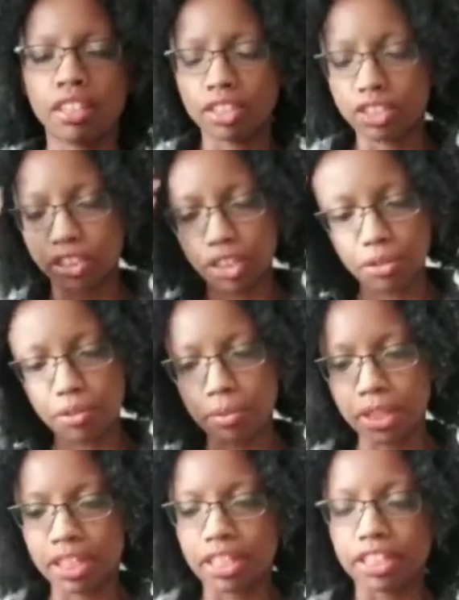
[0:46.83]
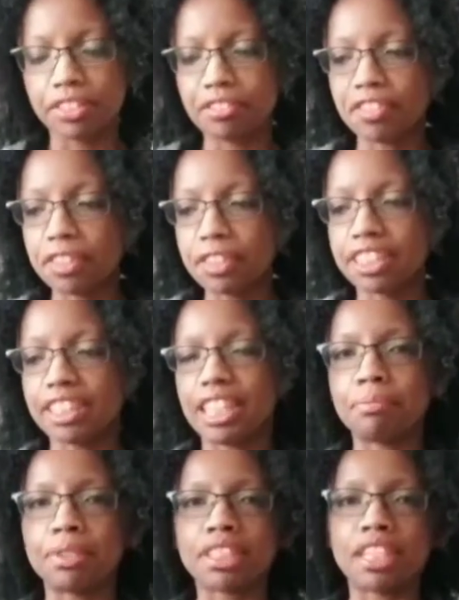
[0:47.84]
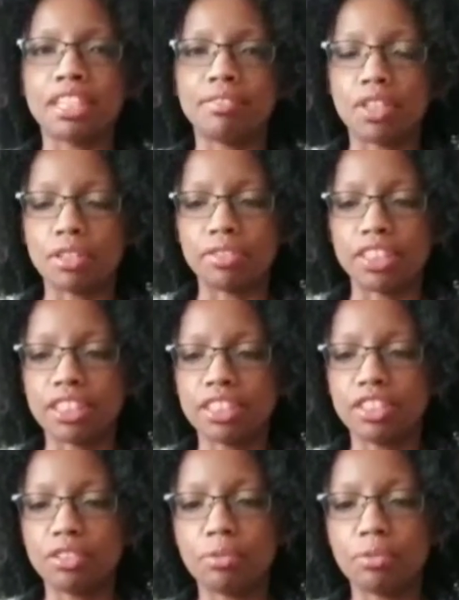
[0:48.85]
So the first step is kind of obvious.